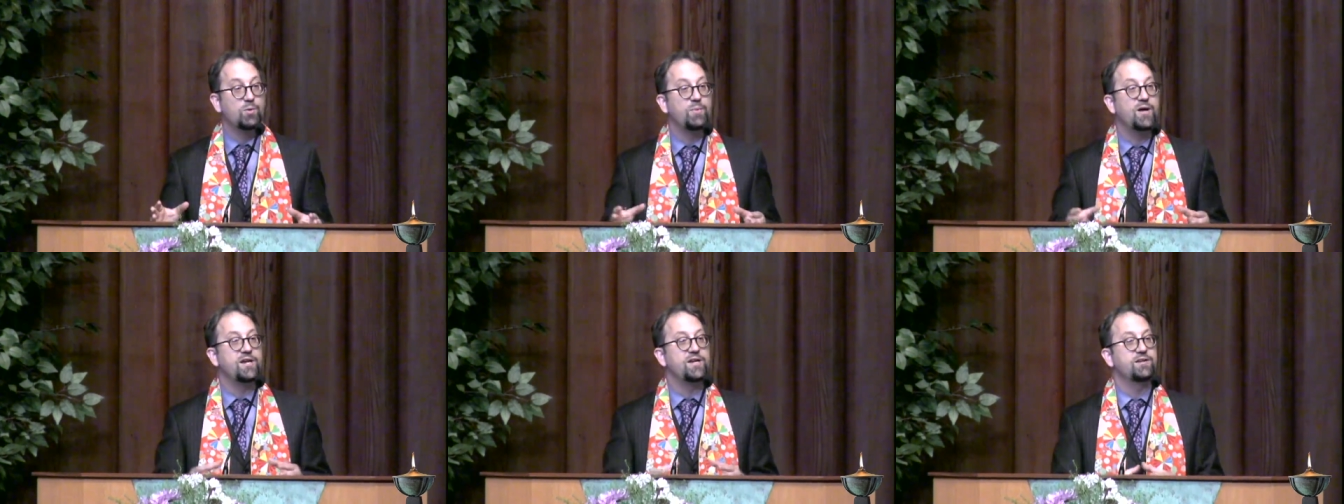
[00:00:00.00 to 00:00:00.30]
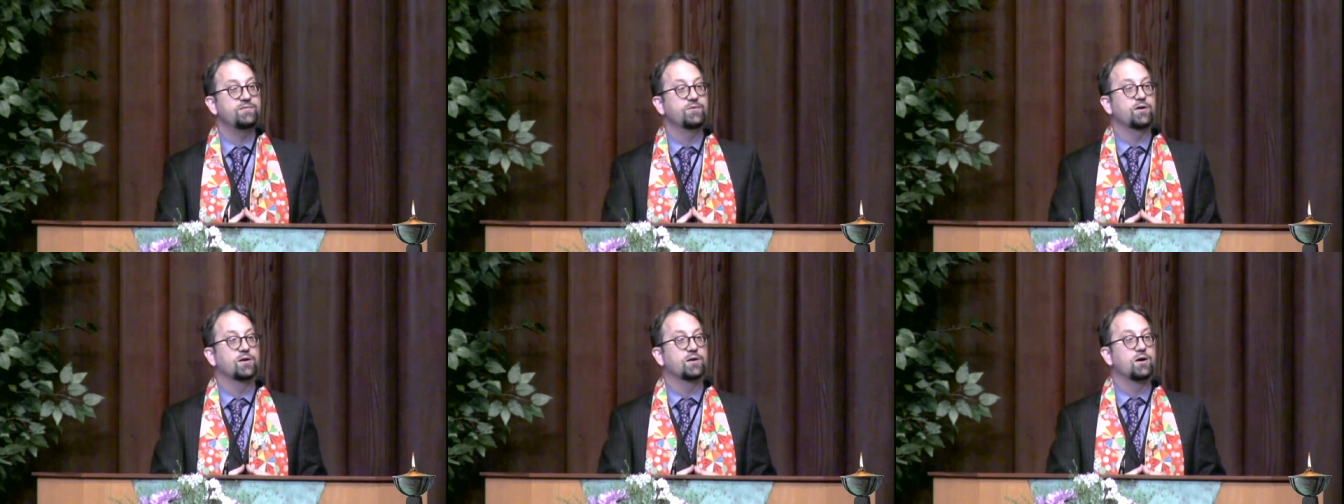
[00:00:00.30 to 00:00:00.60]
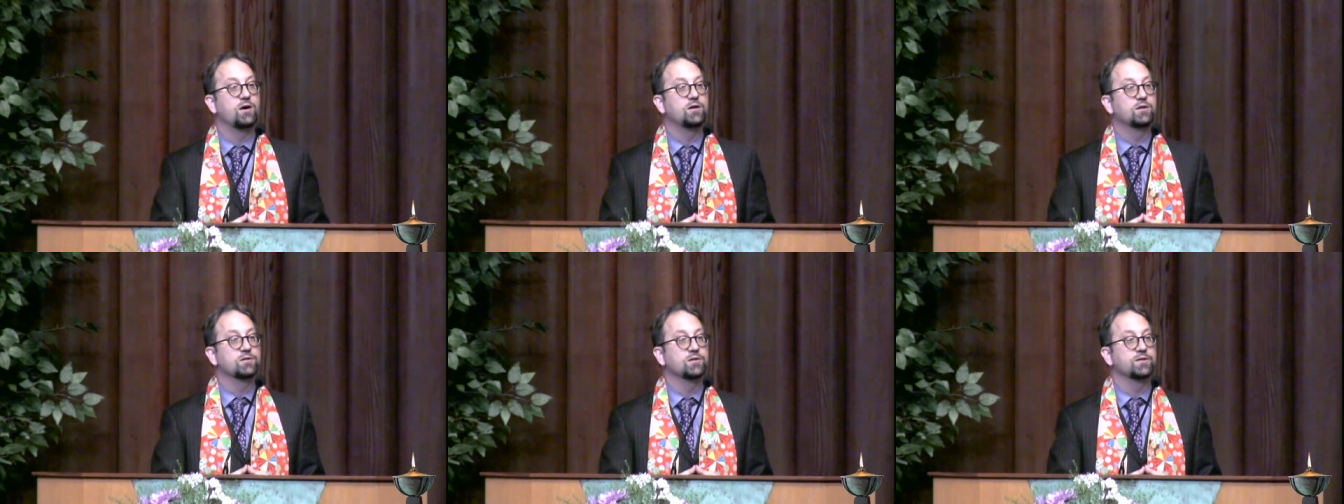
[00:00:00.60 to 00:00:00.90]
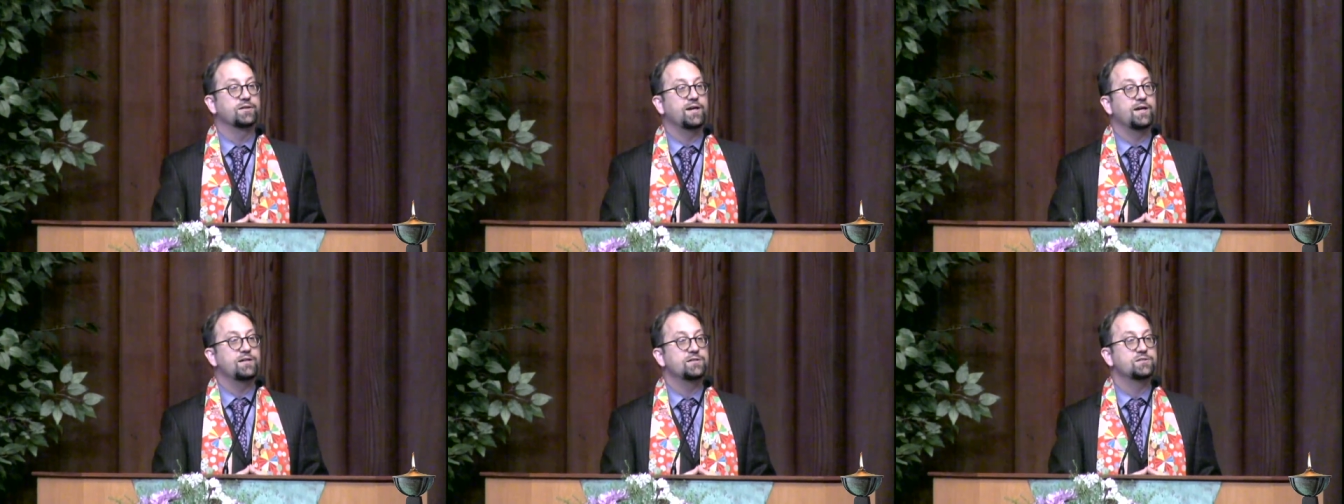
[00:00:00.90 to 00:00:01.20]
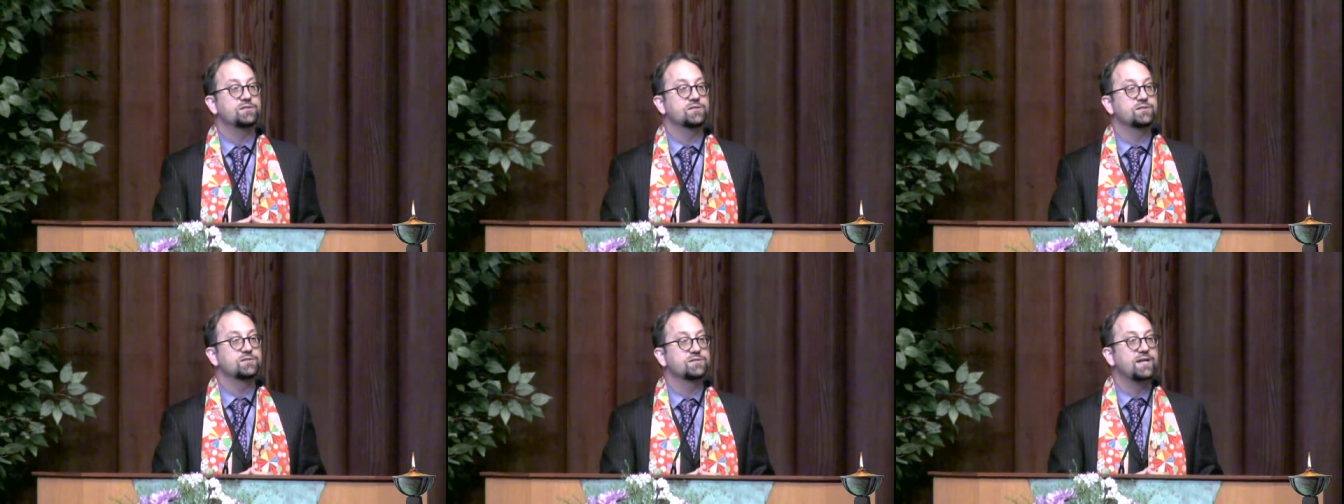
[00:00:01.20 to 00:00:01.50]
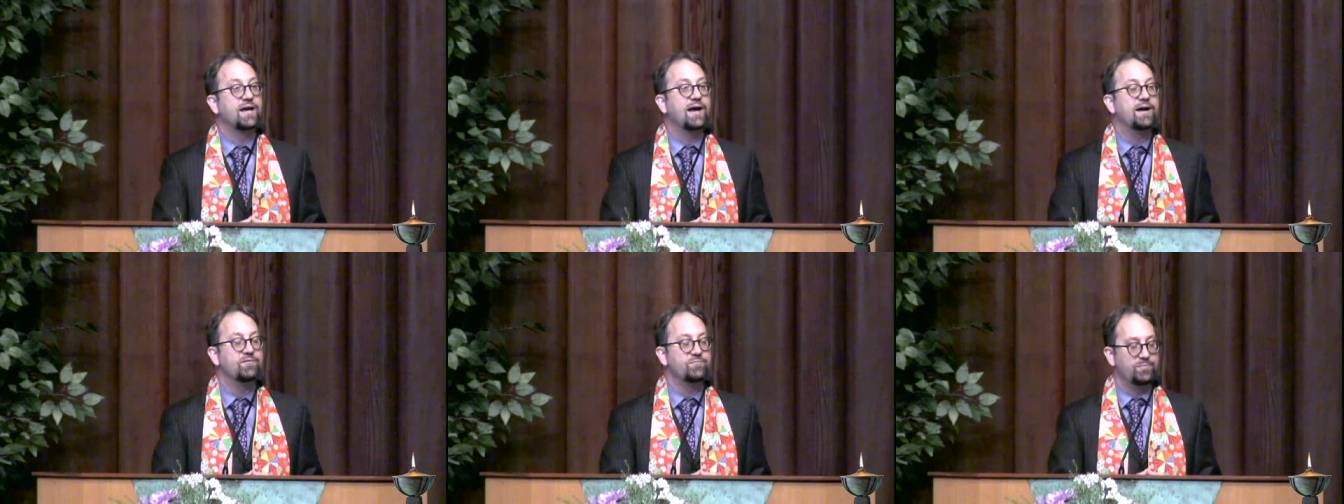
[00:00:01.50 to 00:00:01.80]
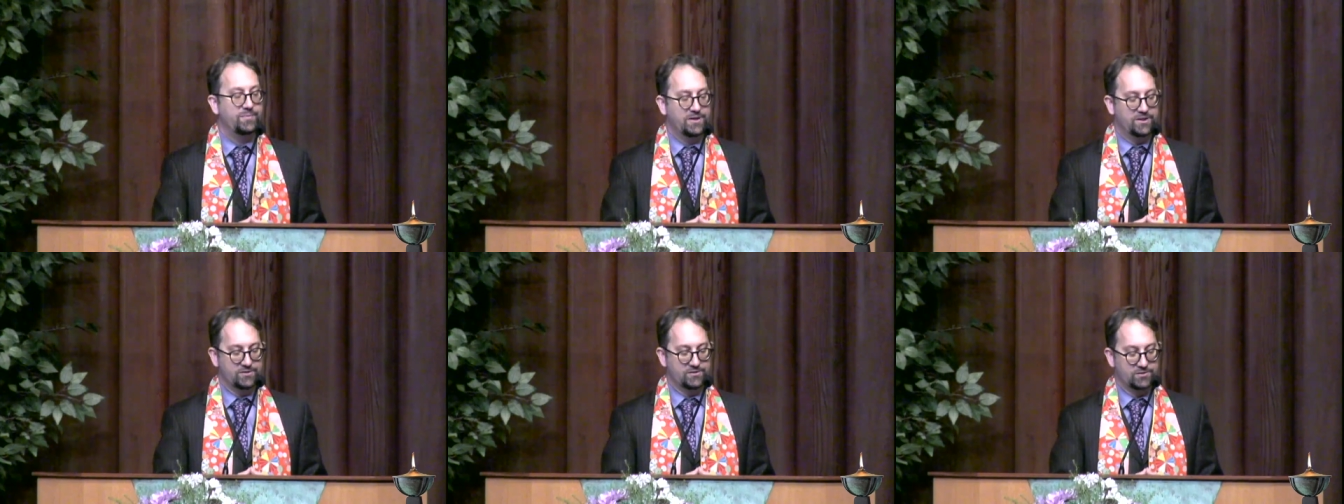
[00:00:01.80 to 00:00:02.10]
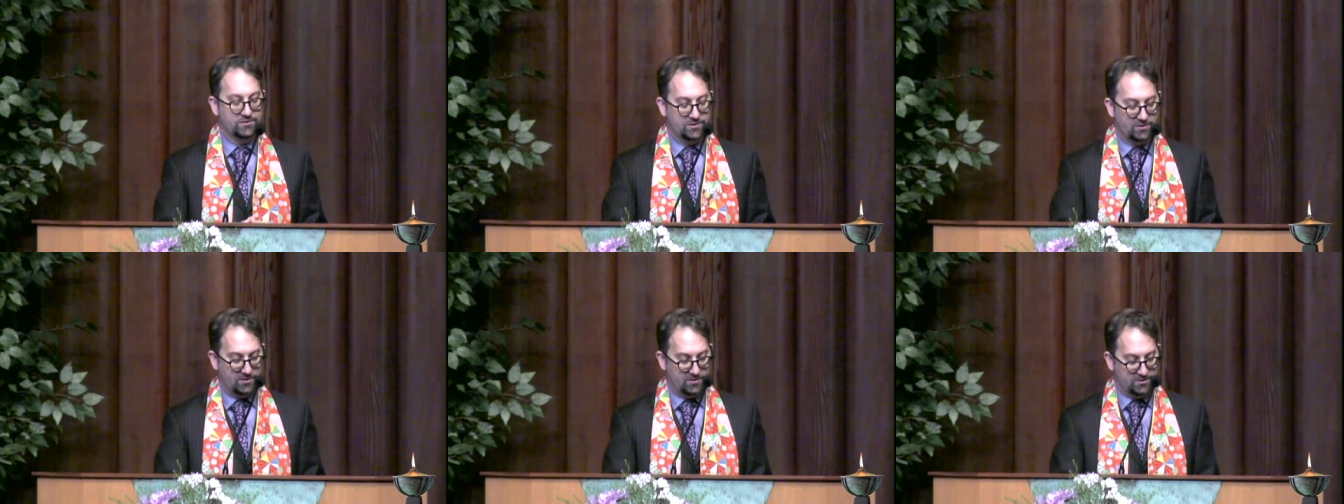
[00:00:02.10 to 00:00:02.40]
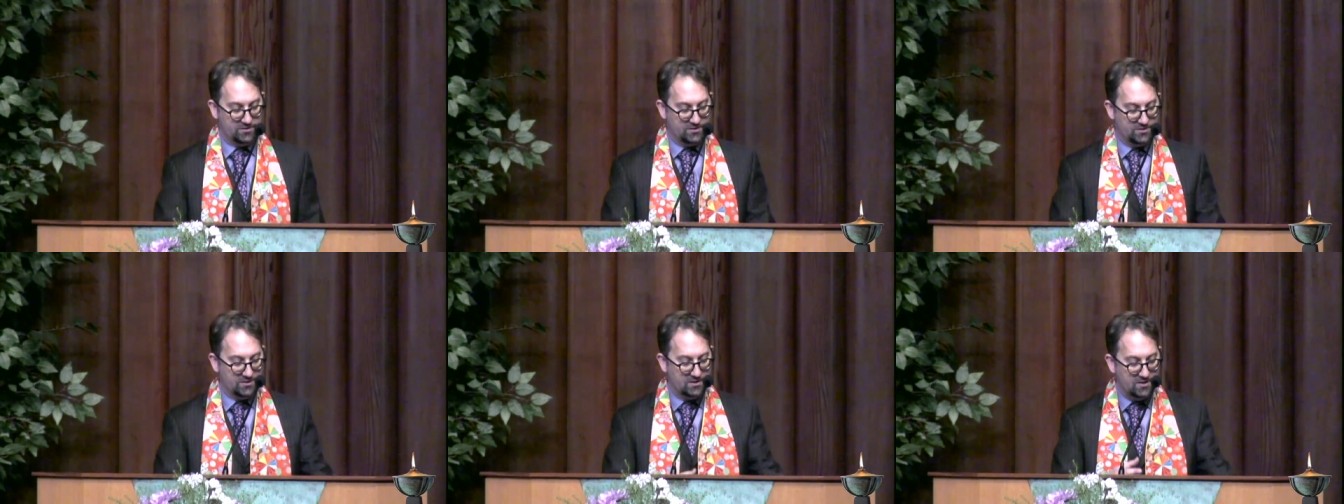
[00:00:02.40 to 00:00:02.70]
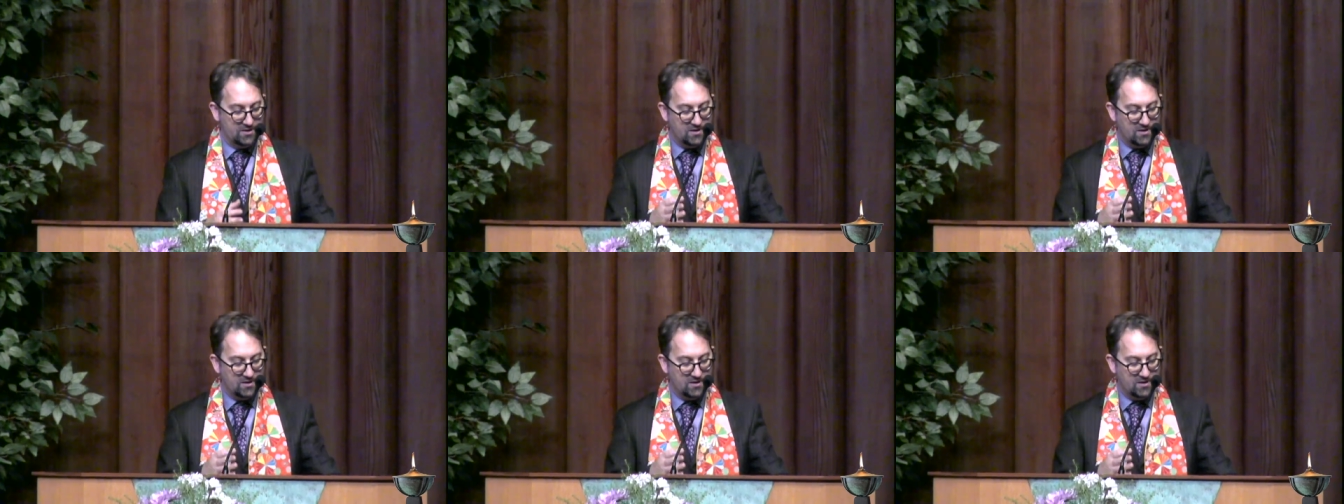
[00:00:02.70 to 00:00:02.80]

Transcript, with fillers: many of our congregations have ministers,